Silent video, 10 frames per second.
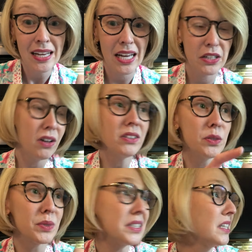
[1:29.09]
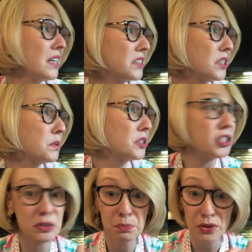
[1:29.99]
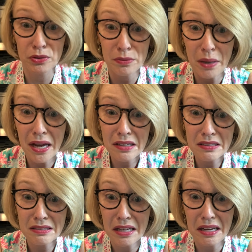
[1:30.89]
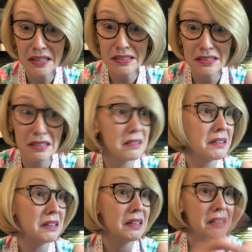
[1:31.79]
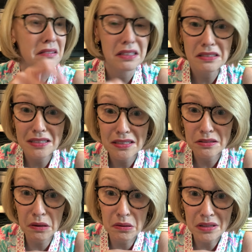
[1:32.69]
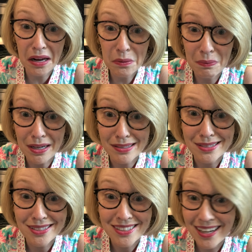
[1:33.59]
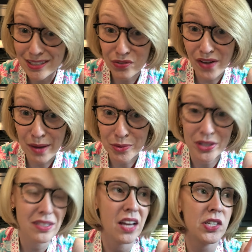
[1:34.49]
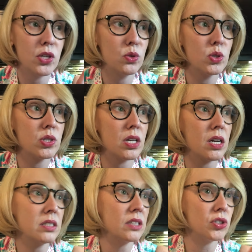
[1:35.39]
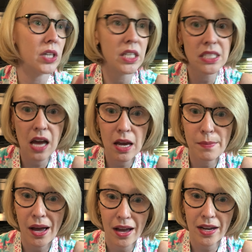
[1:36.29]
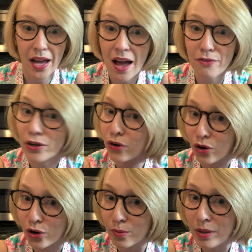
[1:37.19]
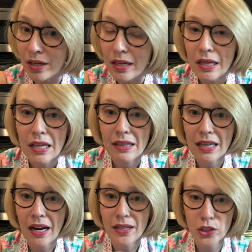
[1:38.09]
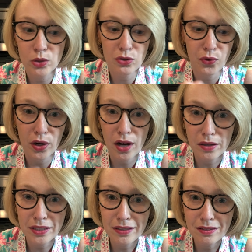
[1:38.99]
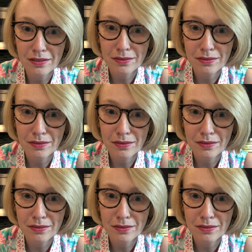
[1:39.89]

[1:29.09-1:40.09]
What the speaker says: And all you really got to do is just prune it back and these things grow like weeds. It's fabulous. I use, essentially anytime I have an herb that I use for a cocktail,